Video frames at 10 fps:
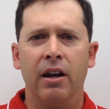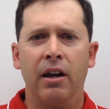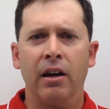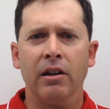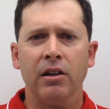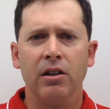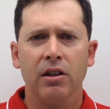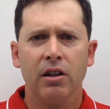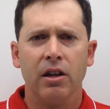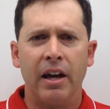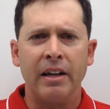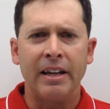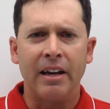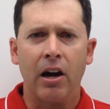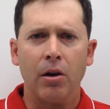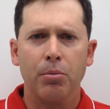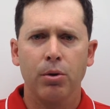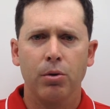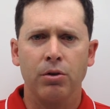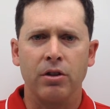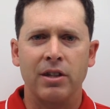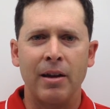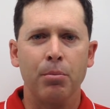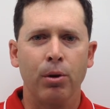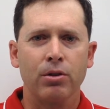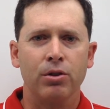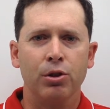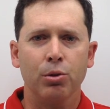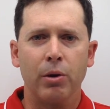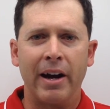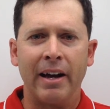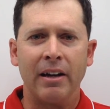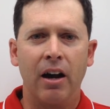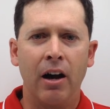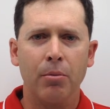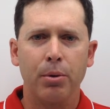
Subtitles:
and ending up the same person who ran